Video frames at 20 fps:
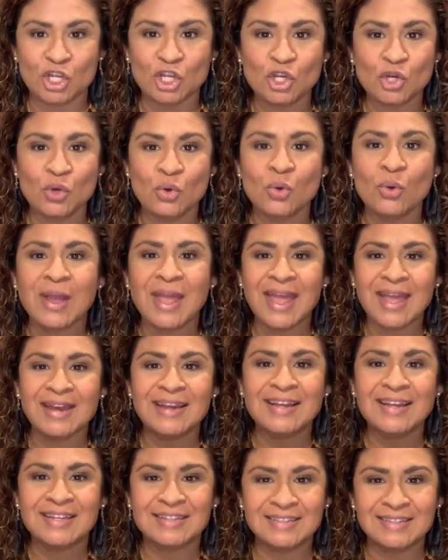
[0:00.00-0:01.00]
You
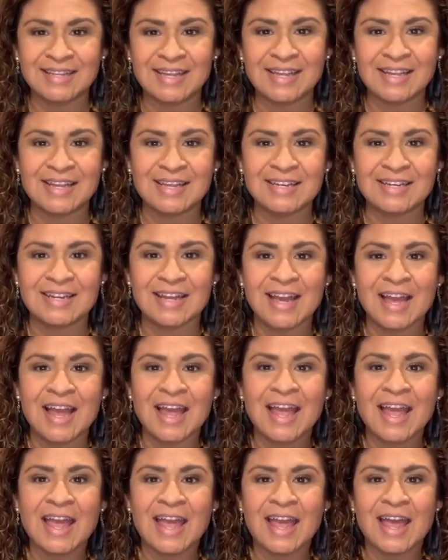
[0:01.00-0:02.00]
can clean
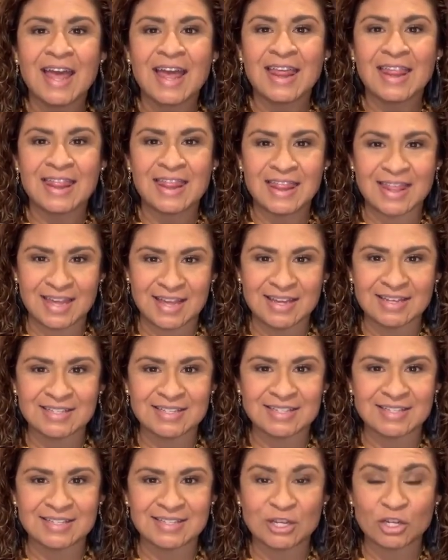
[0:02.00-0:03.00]

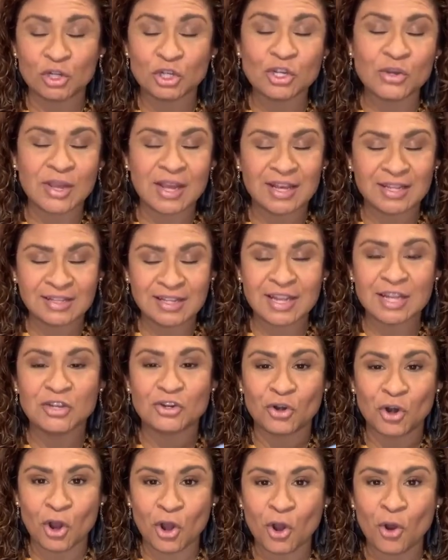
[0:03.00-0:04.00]
this, you can
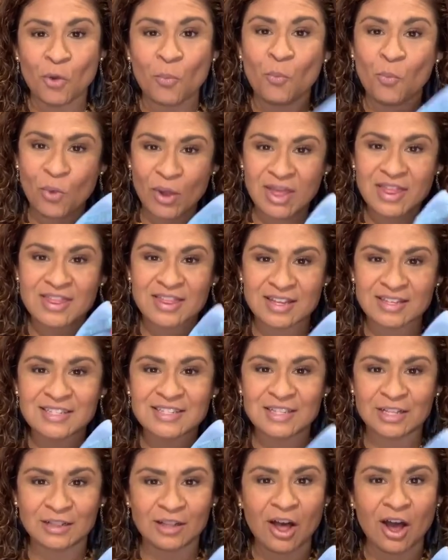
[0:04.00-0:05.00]
clean your home with
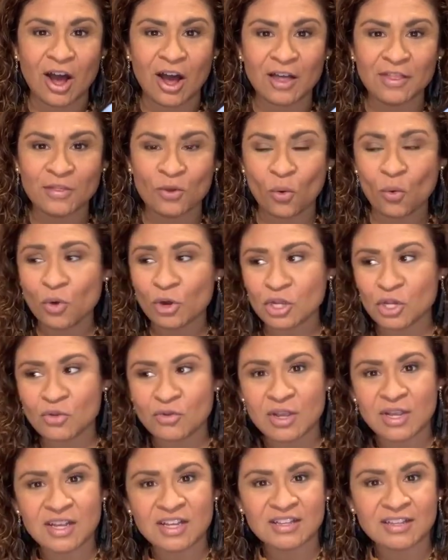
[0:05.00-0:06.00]
this cloth, or you
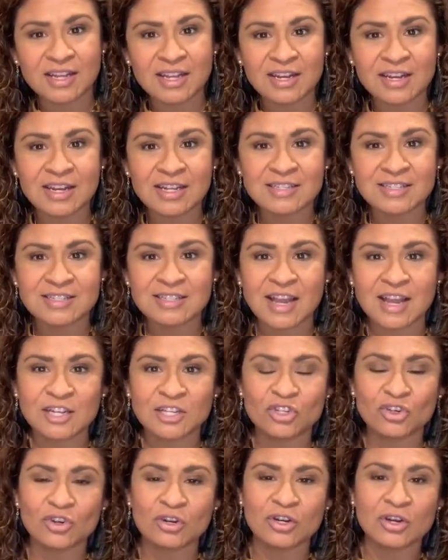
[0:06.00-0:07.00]
can clean
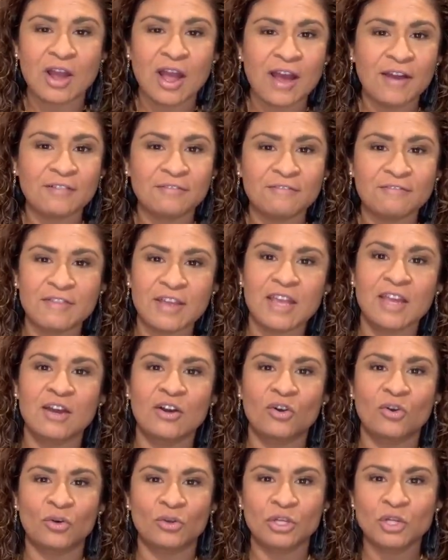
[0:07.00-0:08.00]
inside your
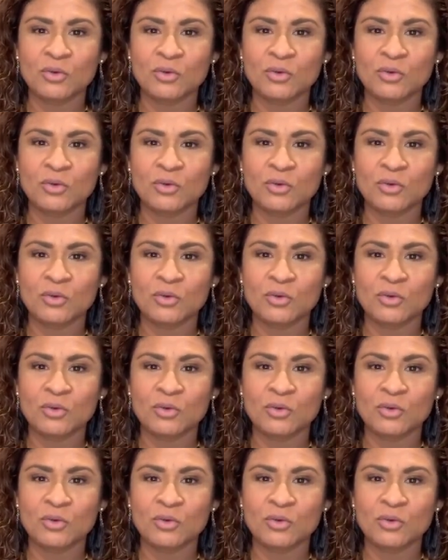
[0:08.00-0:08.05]
vehicle.